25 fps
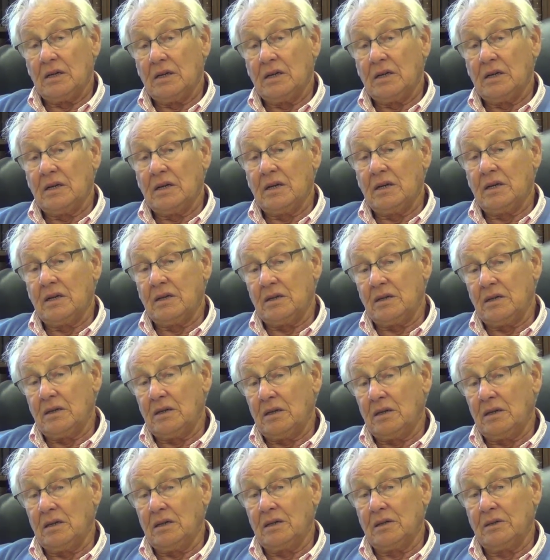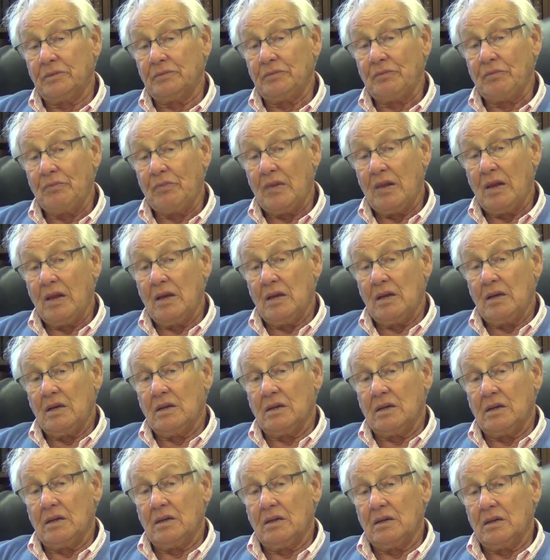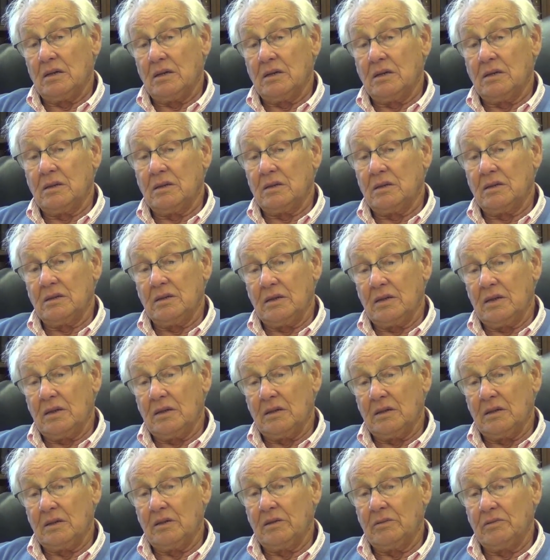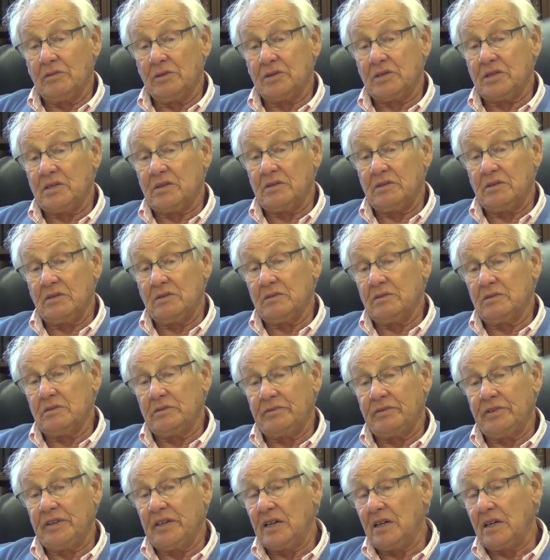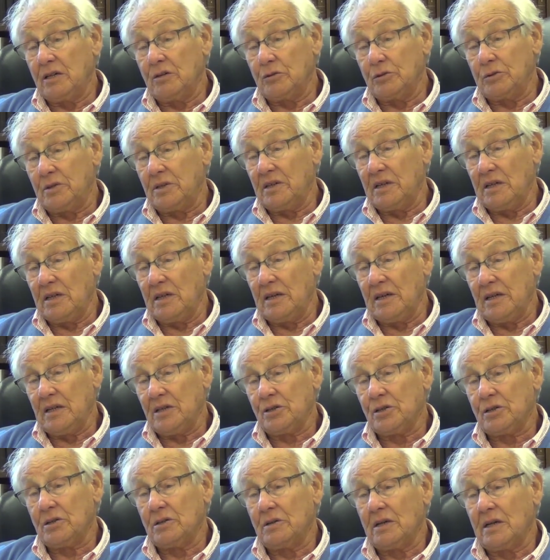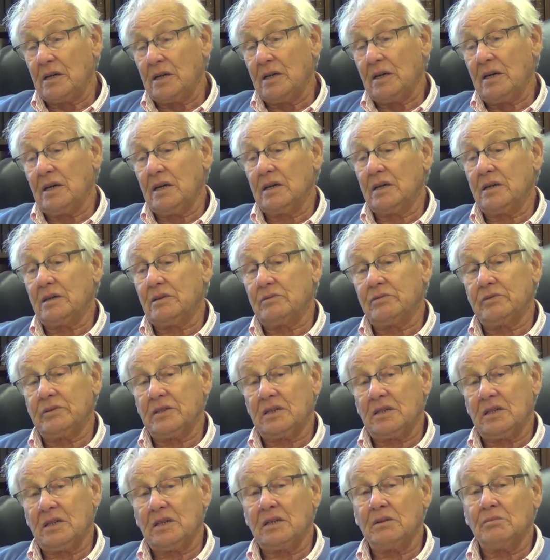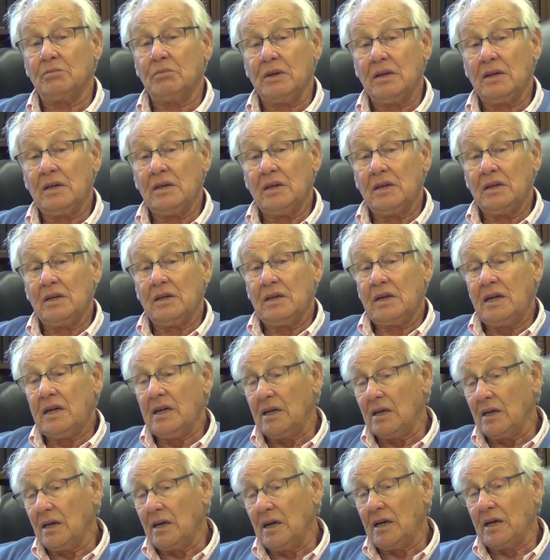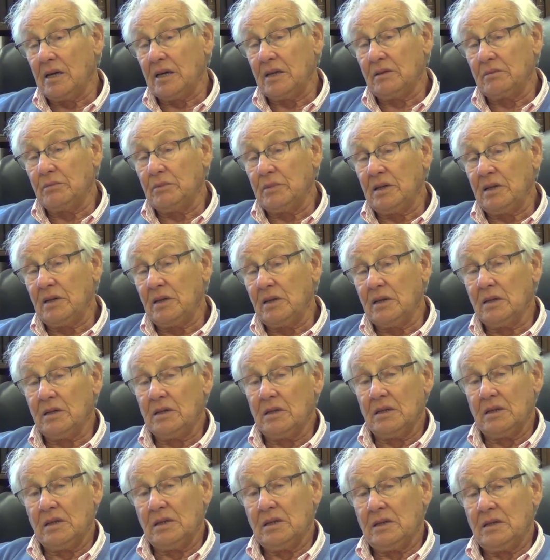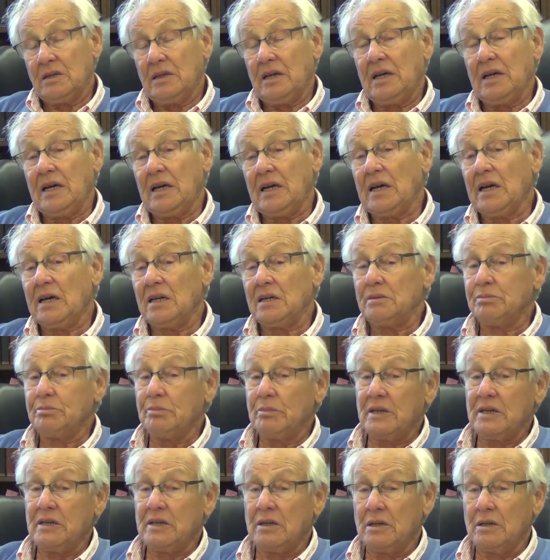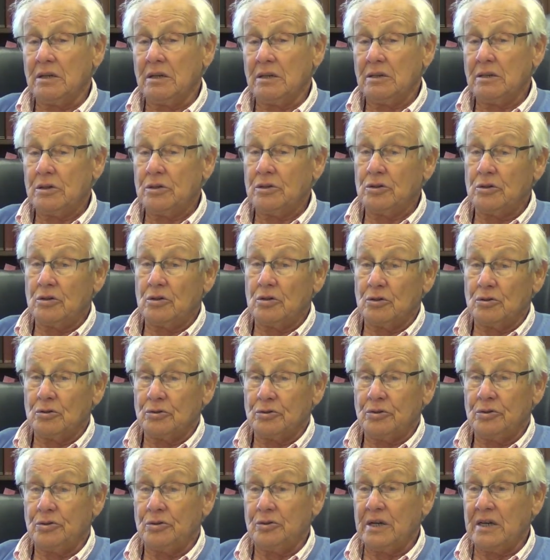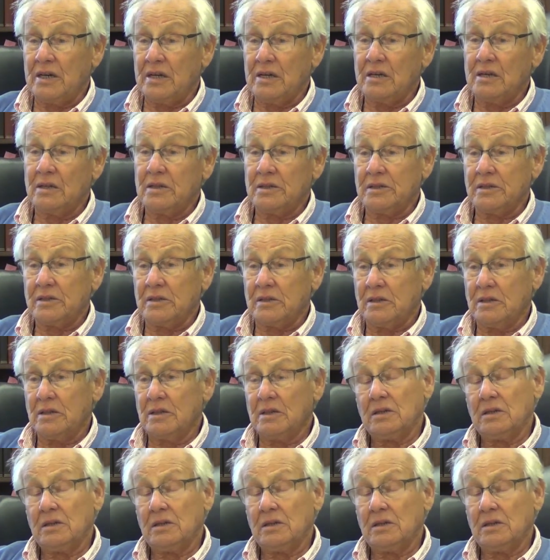and um, uh, it was a very good relation I had with him. He liked me. He helped me to go to England